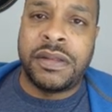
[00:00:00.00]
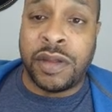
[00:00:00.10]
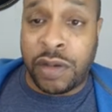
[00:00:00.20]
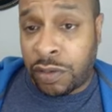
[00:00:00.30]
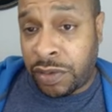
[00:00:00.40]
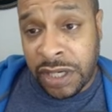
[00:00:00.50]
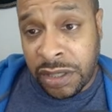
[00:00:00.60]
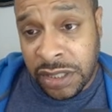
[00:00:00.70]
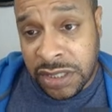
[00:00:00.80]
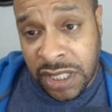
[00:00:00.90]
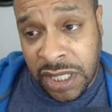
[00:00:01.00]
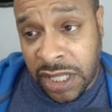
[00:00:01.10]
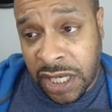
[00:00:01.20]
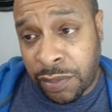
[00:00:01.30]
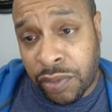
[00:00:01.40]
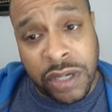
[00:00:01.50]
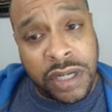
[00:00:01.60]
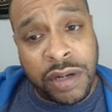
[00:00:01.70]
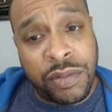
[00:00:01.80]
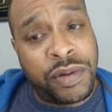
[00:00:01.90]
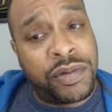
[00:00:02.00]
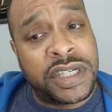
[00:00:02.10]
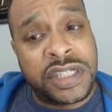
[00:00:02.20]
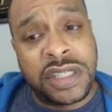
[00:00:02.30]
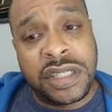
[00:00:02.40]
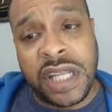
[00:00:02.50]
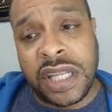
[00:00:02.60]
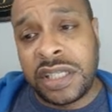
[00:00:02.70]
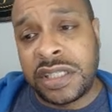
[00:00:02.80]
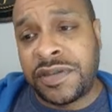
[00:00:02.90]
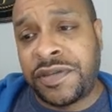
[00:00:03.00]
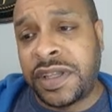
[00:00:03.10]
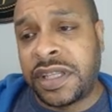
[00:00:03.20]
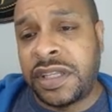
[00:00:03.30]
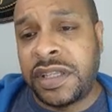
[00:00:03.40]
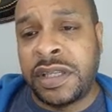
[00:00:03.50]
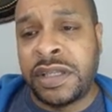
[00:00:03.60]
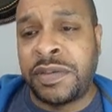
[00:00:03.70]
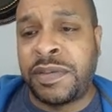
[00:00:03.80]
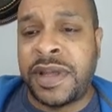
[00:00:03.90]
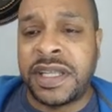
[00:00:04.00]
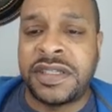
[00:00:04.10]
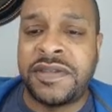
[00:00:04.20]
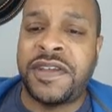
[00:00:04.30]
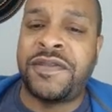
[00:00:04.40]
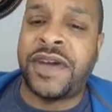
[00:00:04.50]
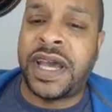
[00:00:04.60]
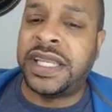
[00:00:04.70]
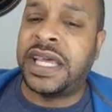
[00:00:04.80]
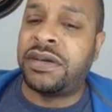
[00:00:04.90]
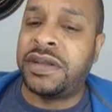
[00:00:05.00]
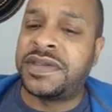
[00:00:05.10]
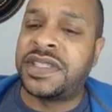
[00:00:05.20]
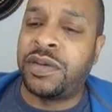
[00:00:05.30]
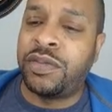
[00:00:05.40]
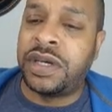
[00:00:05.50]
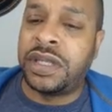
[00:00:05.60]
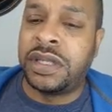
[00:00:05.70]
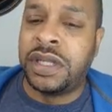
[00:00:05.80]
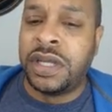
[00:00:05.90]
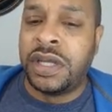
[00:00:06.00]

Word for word: you know, here he's saying that he brought it up with Russia, that it is afflicted diplomats, and if they find out if someone,